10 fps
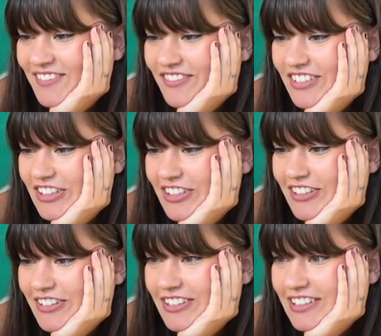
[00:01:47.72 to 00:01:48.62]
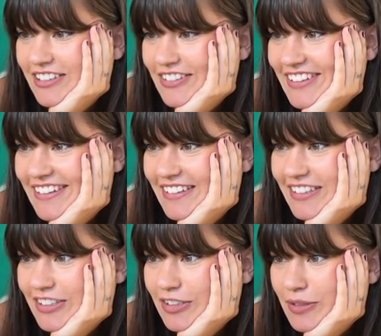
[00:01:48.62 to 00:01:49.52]
Very curious how this is
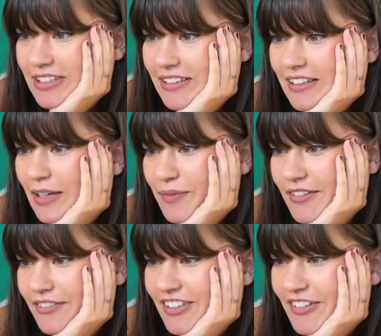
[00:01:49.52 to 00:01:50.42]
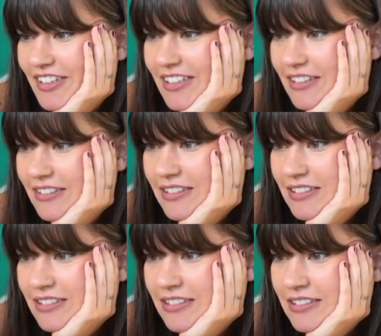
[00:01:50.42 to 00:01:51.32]
gonna go. What's the time difference right now?
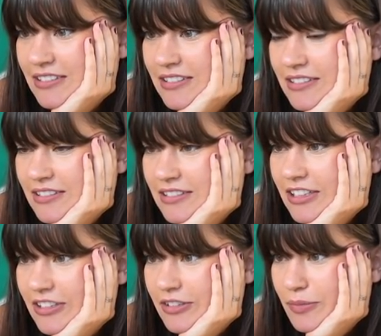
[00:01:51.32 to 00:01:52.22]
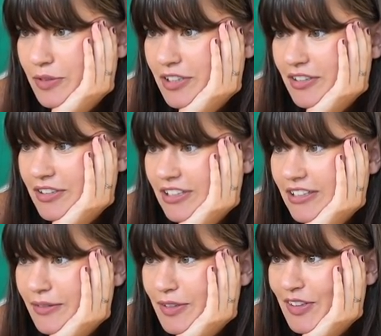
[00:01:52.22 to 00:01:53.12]
It could work.
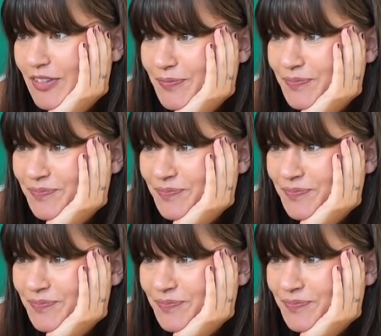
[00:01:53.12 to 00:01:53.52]
Okay, here we go.